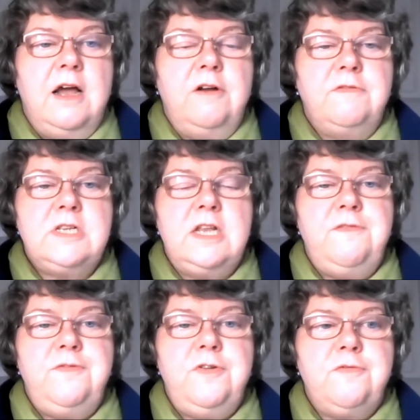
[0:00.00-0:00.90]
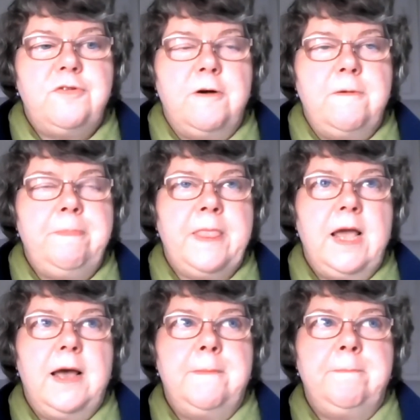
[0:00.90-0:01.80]
And obviously, if you've got
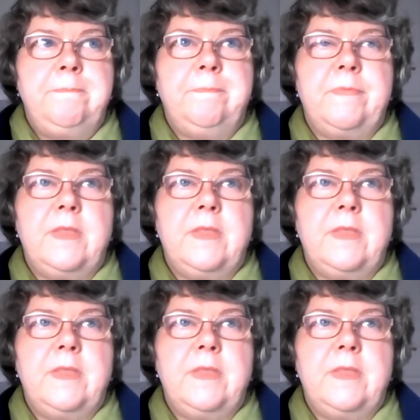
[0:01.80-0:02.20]
um,